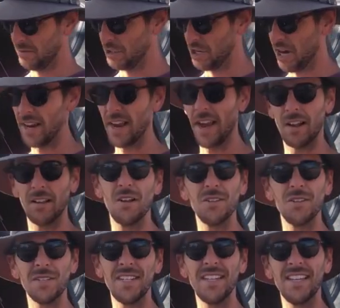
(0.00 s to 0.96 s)
We chuck our
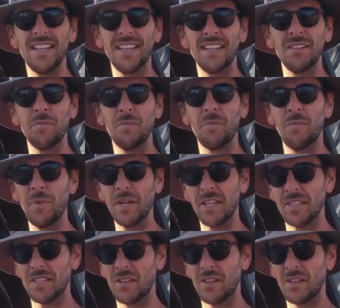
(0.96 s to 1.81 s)
clothes in here, a bit of